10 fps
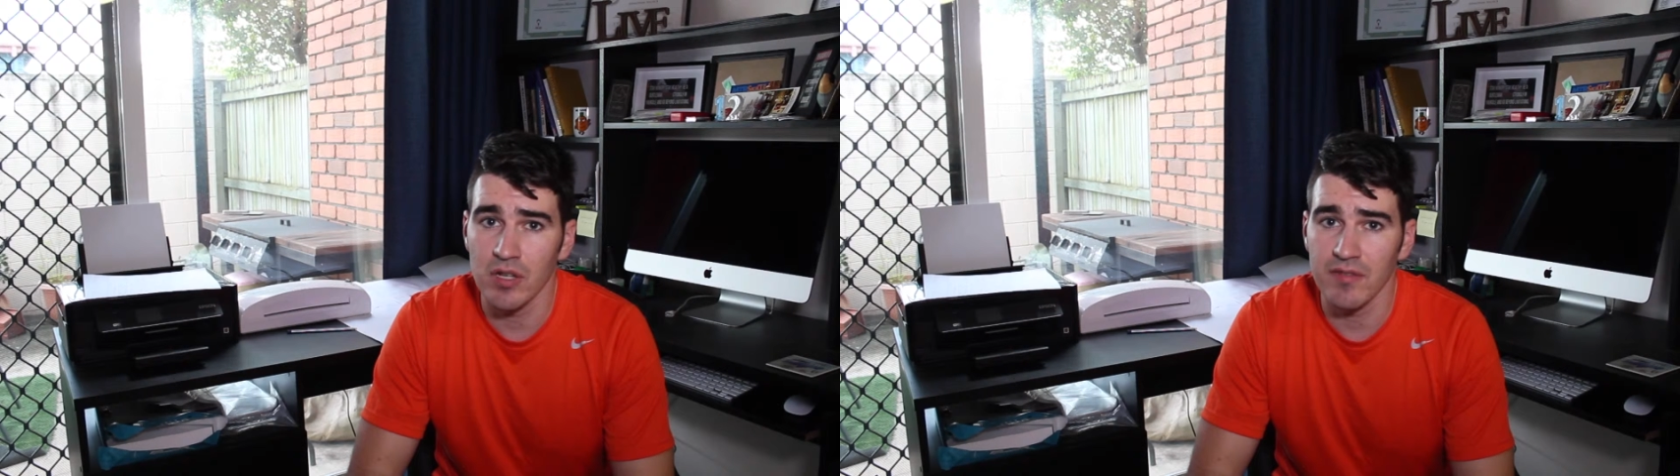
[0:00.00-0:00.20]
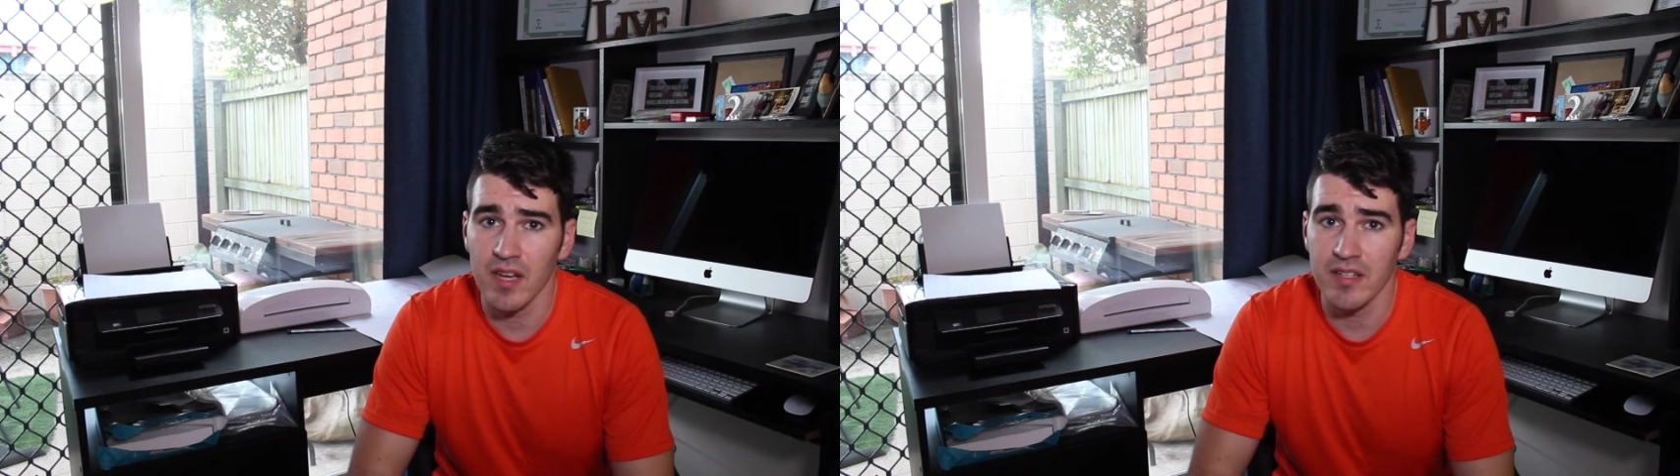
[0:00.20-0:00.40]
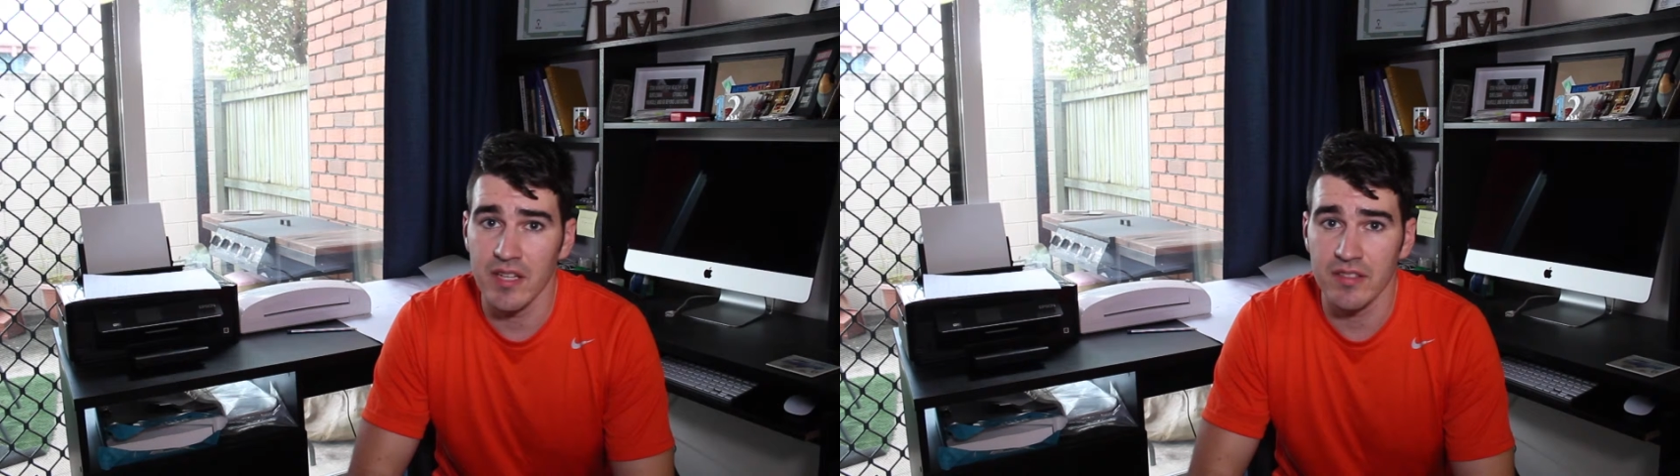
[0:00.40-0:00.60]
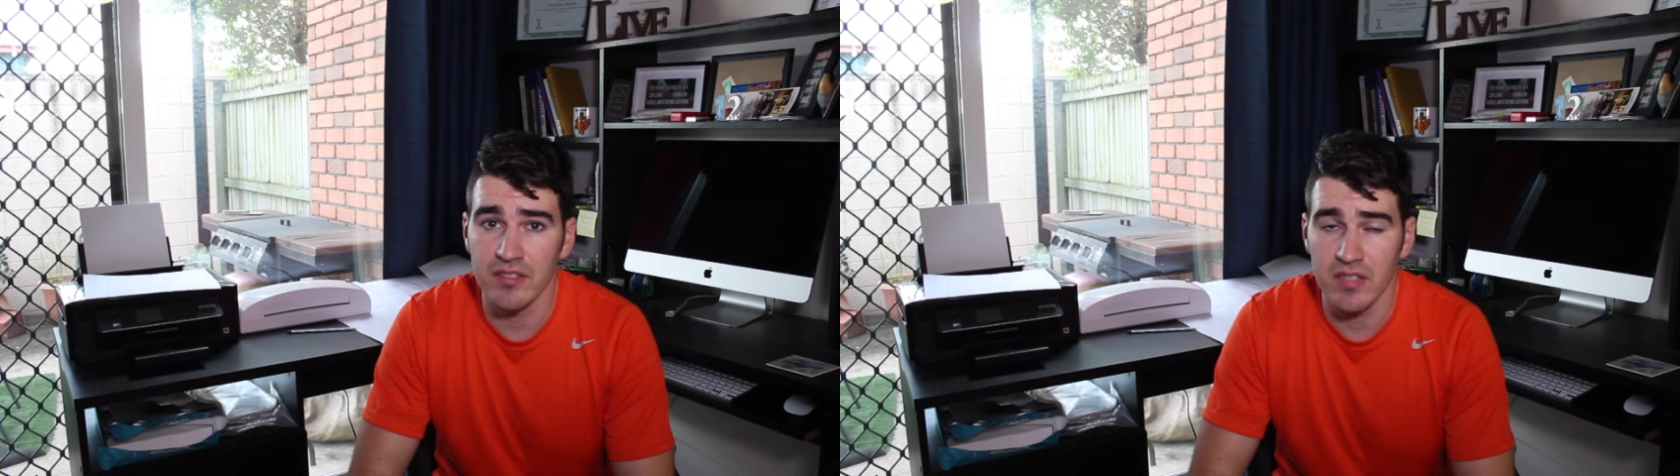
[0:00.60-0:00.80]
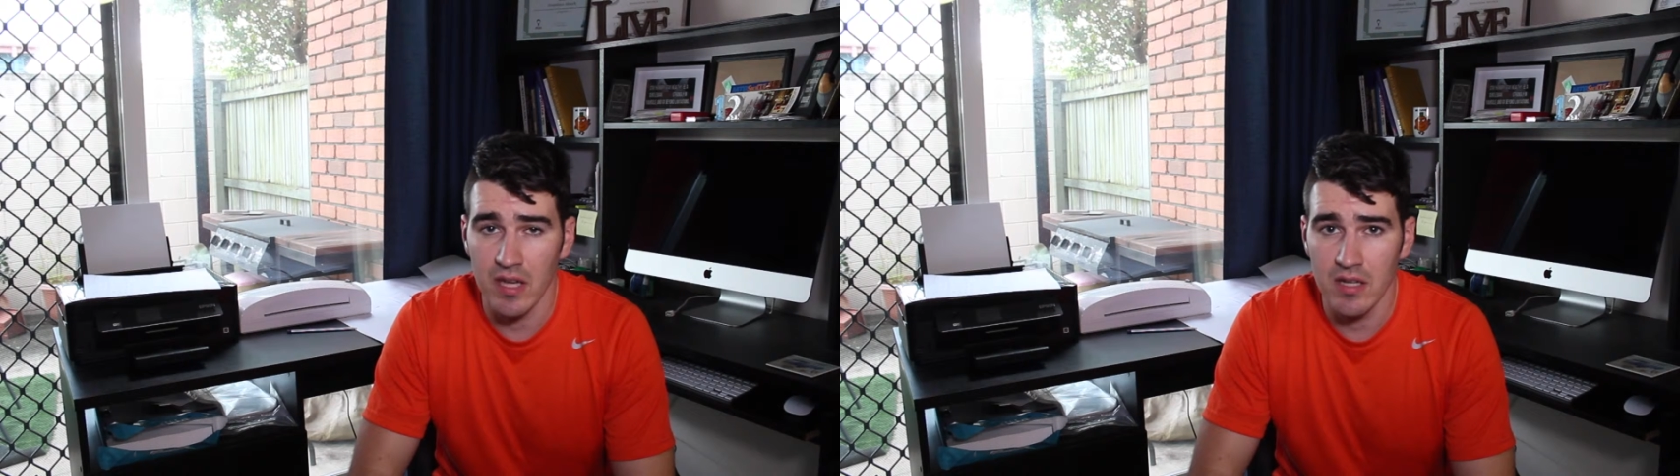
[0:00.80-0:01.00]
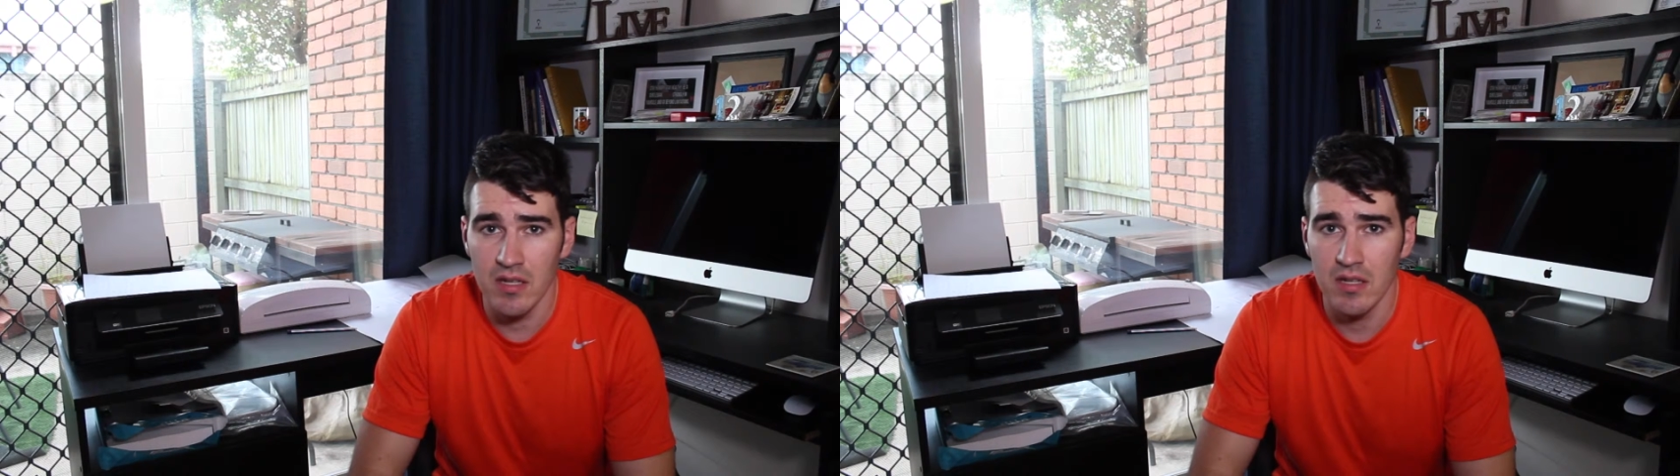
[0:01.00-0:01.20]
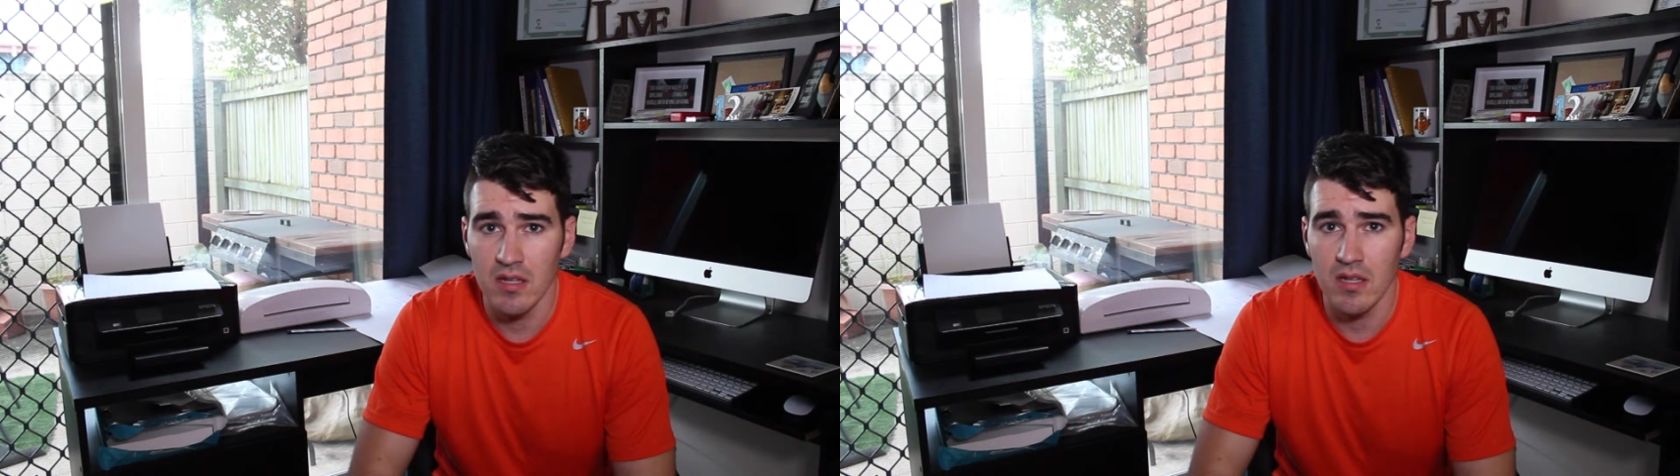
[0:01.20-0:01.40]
body fat down to 10.